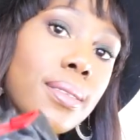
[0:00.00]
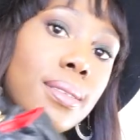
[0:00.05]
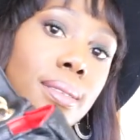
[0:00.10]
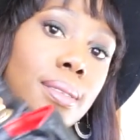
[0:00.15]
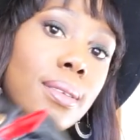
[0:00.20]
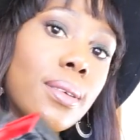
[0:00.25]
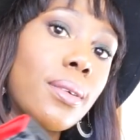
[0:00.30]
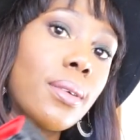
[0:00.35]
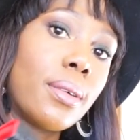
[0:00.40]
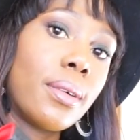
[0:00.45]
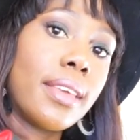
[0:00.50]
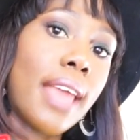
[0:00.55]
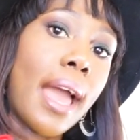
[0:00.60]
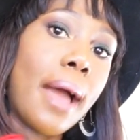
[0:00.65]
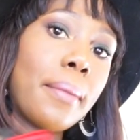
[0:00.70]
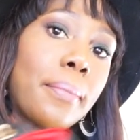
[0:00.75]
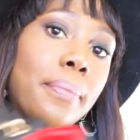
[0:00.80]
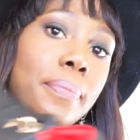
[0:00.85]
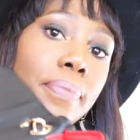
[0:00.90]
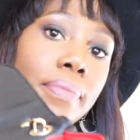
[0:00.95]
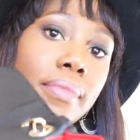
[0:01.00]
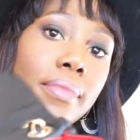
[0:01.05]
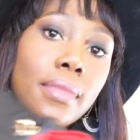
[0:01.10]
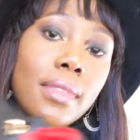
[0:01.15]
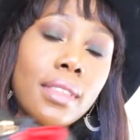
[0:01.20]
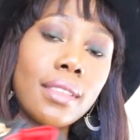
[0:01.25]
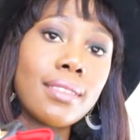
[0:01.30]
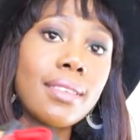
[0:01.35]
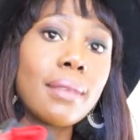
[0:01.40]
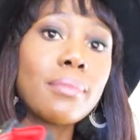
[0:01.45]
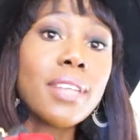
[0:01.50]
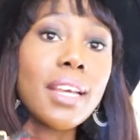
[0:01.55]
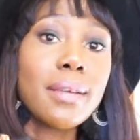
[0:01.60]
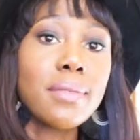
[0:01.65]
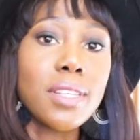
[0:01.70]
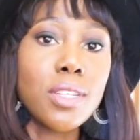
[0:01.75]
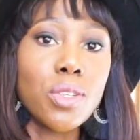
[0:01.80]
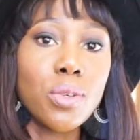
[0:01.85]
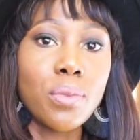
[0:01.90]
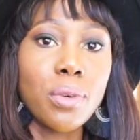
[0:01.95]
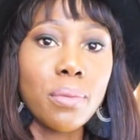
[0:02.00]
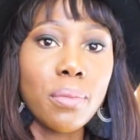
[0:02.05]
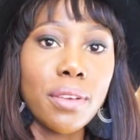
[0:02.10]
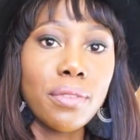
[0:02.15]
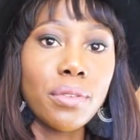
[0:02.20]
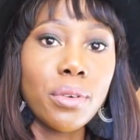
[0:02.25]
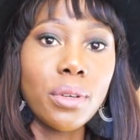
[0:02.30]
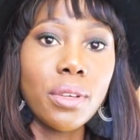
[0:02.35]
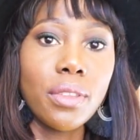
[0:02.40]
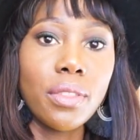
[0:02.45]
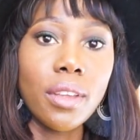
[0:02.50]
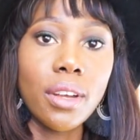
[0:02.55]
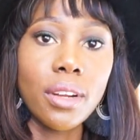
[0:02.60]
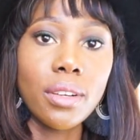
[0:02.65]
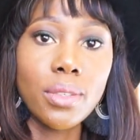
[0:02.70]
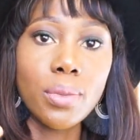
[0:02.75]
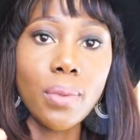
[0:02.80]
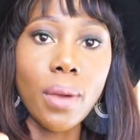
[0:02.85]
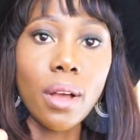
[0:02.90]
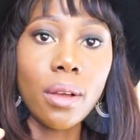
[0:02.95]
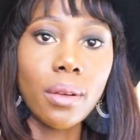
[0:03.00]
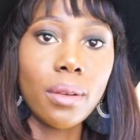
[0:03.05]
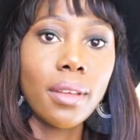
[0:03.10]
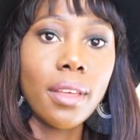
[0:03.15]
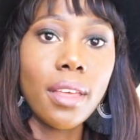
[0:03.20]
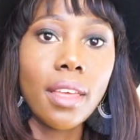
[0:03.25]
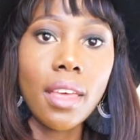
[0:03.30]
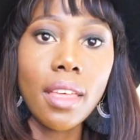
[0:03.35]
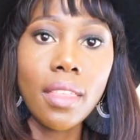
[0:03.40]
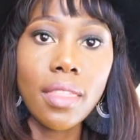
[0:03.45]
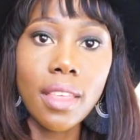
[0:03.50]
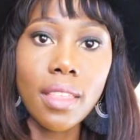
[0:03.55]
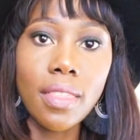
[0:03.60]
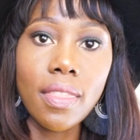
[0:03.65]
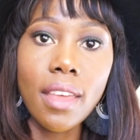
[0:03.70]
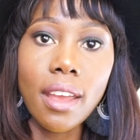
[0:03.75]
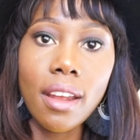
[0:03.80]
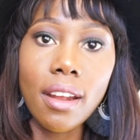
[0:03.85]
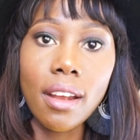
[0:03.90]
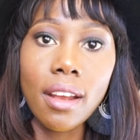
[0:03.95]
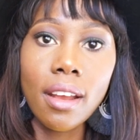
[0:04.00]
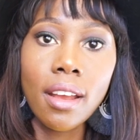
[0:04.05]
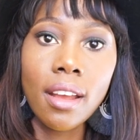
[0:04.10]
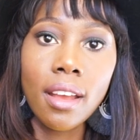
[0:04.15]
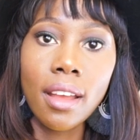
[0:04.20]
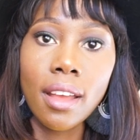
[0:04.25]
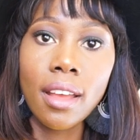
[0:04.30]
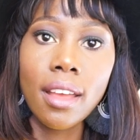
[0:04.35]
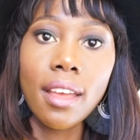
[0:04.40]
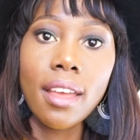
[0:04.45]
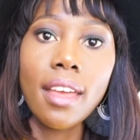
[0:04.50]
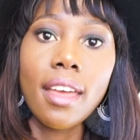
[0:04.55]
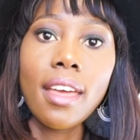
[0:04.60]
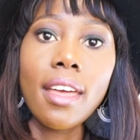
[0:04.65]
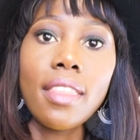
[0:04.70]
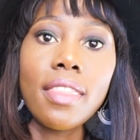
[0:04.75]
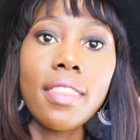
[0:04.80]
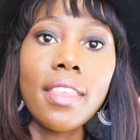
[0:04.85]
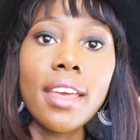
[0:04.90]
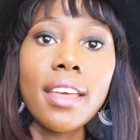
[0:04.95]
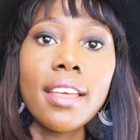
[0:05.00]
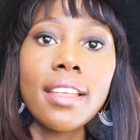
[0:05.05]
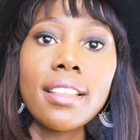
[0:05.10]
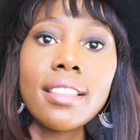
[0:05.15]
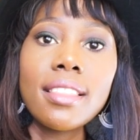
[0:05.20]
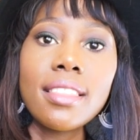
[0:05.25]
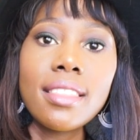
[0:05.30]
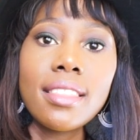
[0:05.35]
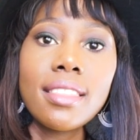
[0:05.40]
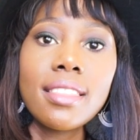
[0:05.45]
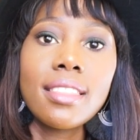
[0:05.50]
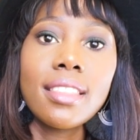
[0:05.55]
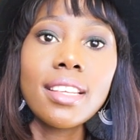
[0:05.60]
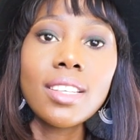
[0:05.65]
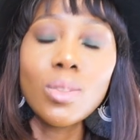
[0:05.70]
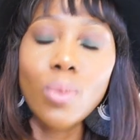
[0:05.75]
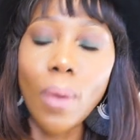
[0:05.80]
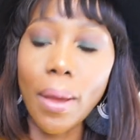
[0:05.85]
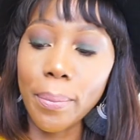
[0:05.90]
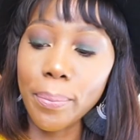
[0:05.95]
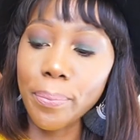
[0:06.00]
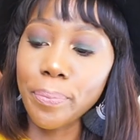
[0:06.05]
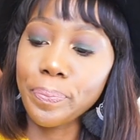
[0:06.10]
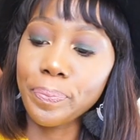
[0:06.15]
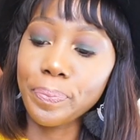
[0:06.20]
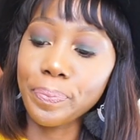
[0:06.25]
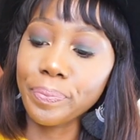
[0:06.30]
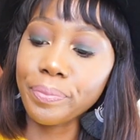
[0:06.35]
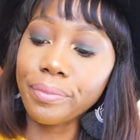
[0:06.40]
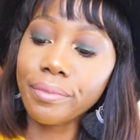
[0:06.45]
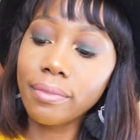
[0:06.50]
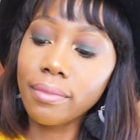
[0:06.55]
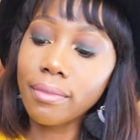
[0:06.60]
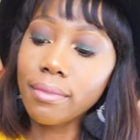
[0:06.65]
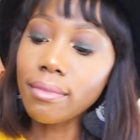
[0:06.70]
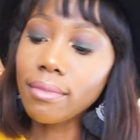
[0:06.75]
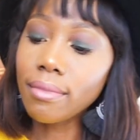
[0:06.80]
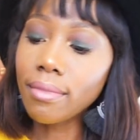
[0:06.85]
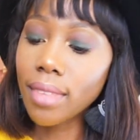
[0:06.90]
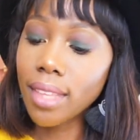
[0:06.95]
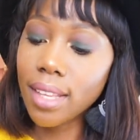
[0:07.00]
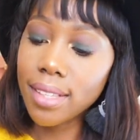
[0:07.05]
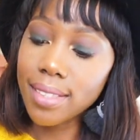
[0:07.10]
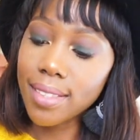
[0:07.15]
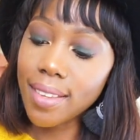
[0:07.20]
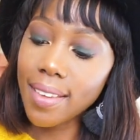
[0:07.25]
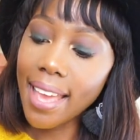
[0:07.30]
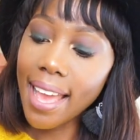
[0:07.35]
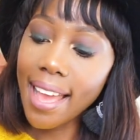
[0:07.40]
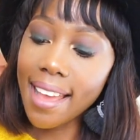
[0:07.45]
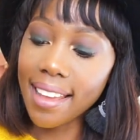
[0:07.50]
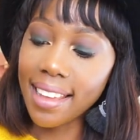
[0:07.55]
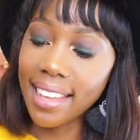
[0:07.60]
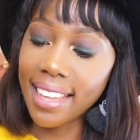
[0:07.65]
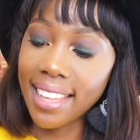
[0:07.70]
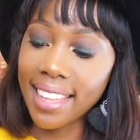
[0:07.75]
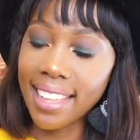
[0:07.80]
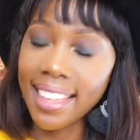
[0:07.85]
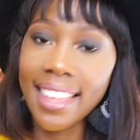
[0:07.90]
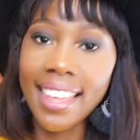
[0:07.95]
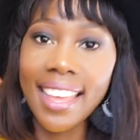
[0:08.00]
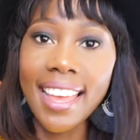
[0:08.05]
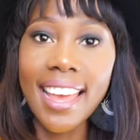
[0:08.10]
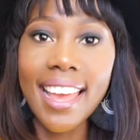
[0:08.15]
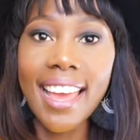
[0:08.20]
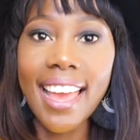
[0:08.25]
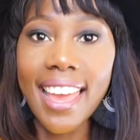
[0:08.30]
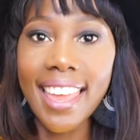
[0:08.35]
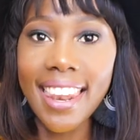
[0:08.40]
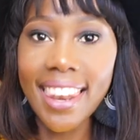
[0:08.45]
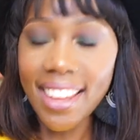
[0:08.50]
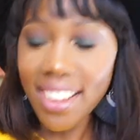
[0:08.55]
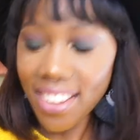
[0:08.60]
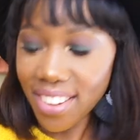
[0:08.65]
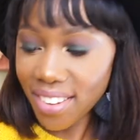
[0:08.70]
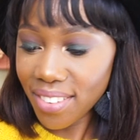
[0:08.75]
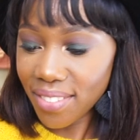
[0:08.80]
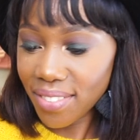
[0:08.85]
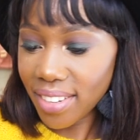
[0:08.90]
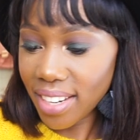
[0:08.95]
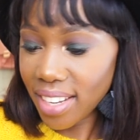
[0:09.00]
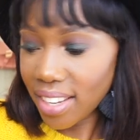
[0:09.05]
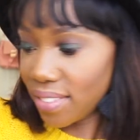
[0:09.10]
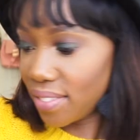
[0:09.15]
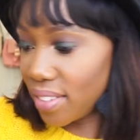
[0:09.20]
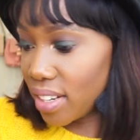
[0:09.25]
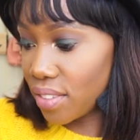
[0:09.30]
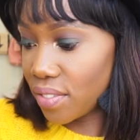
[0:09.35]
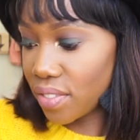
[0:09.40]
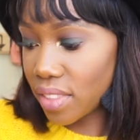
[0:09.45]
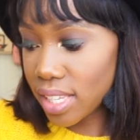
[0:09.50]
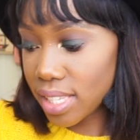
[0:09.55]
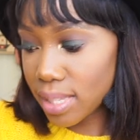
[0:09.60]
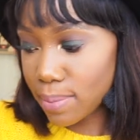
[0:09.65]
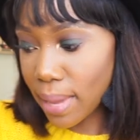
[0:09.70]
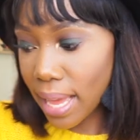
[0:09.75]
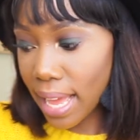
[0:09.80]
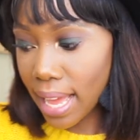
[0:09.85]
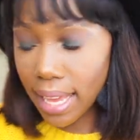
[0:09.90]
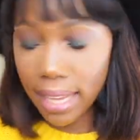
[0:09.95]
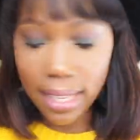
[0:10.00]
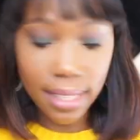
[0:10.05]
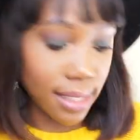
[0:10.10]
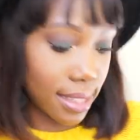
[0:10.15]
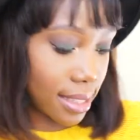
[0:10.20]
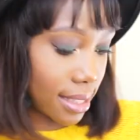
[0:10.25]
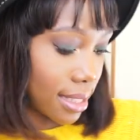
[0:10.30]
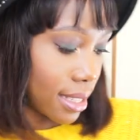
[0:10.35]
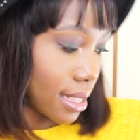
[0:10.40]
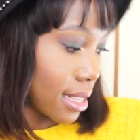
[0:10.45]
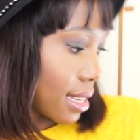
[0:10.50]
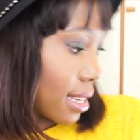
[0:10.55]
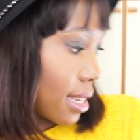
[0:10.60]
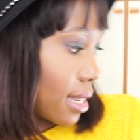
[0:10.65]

So yeah, sometimes I do put my phone in there as well. And then there, and then this one. So yeah, I love, love, love these bags.